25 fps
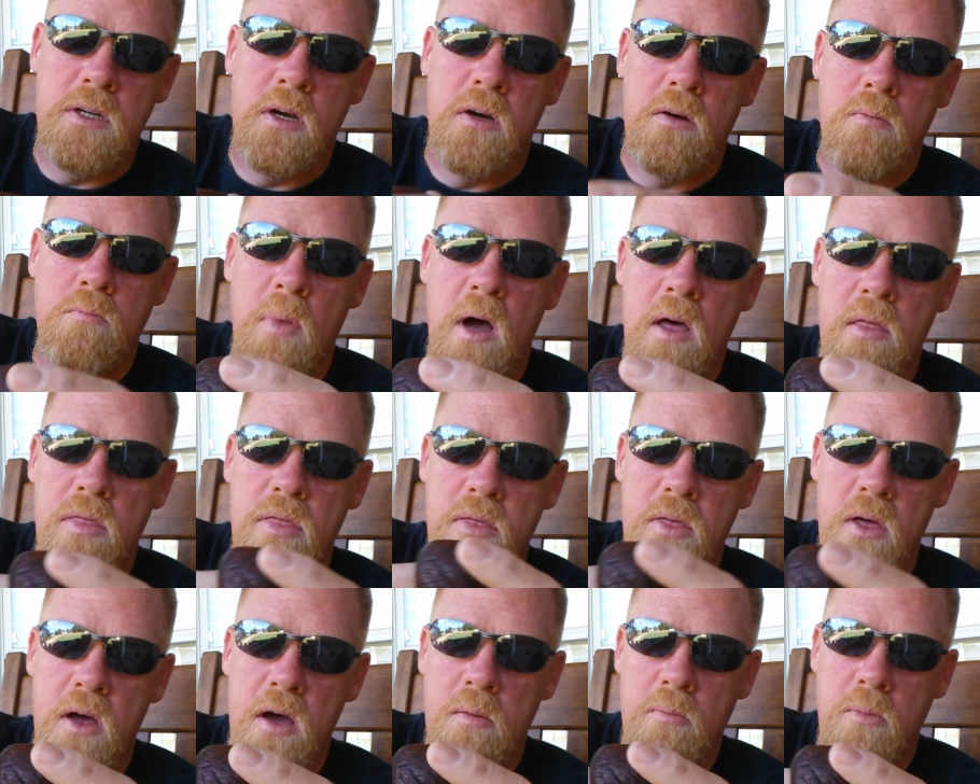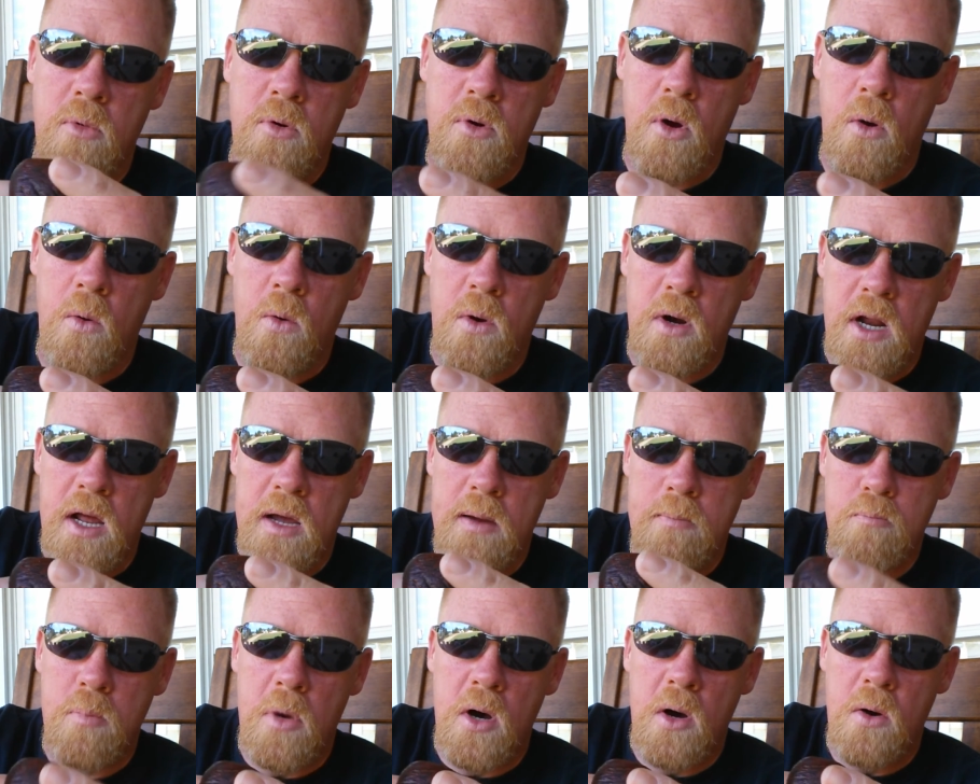You know, my thumb will go in
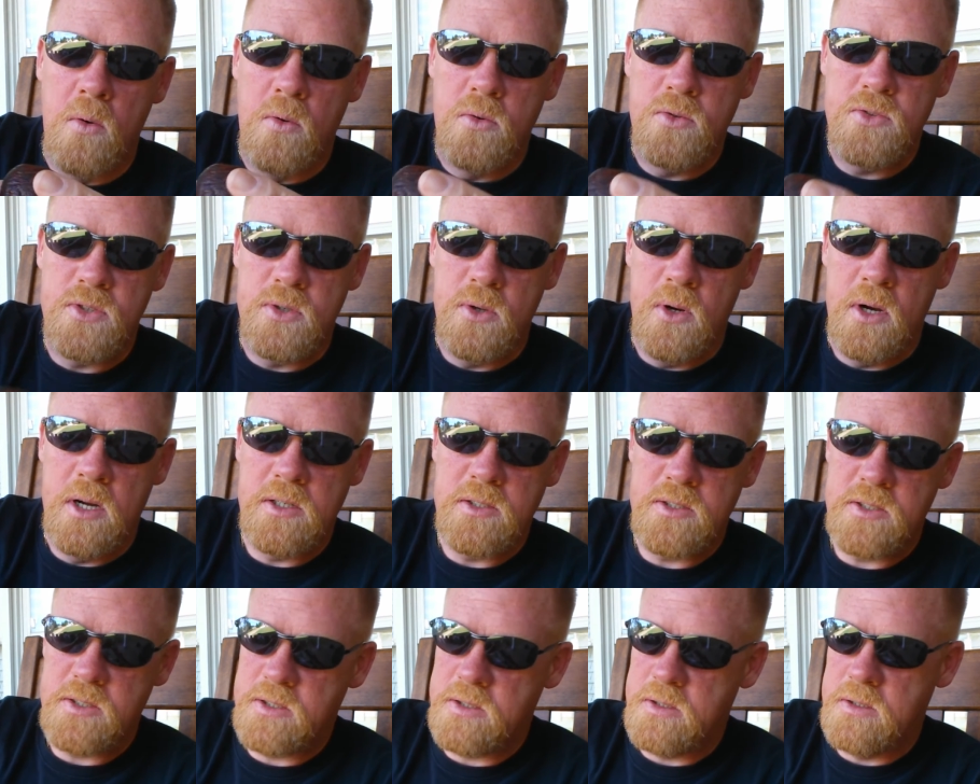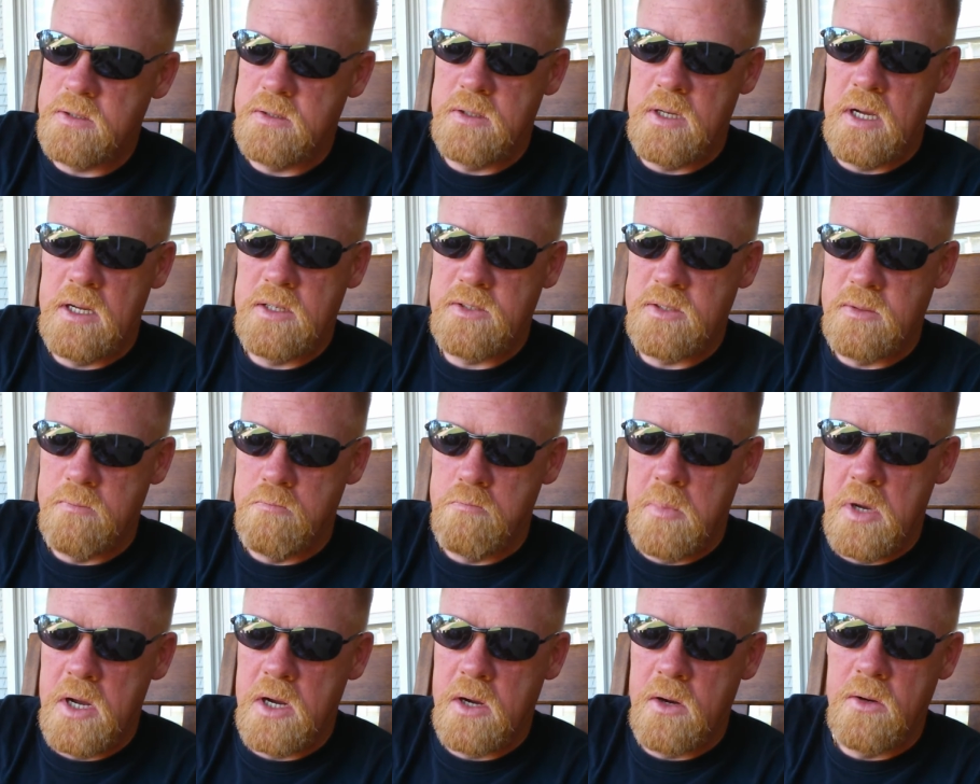that bowl, so that's
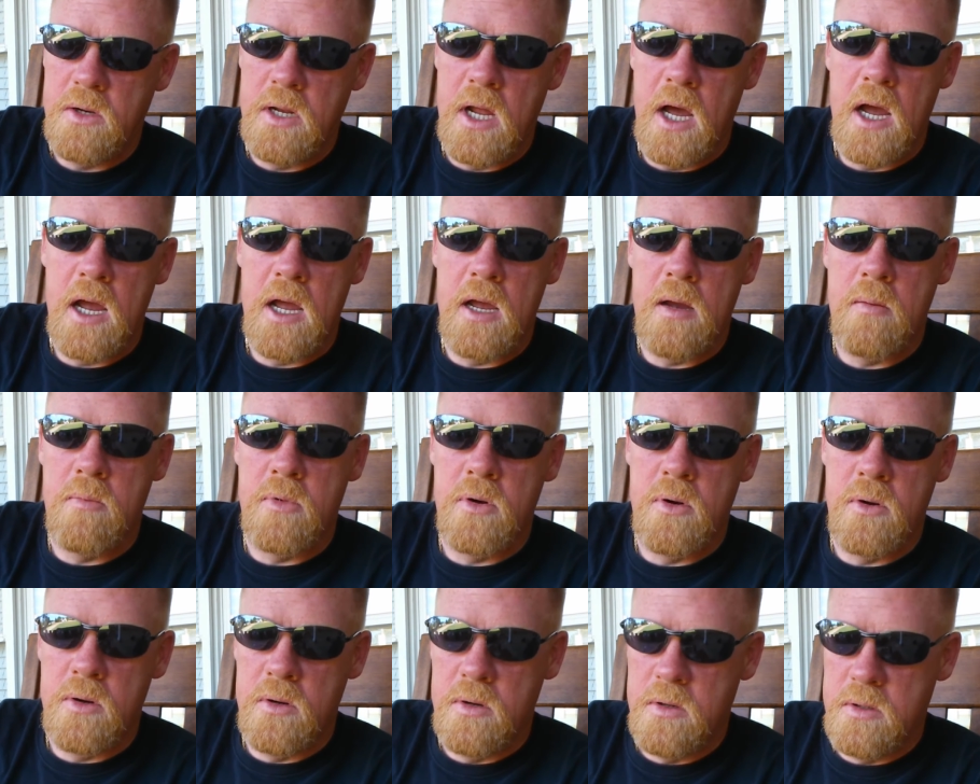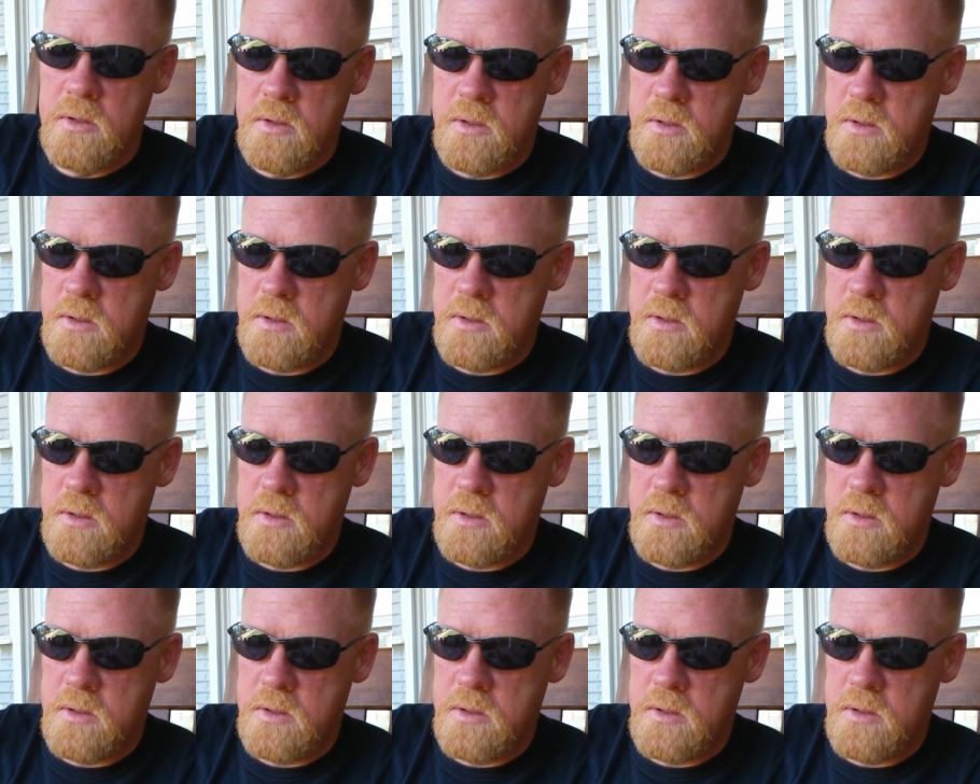a bigger diameter.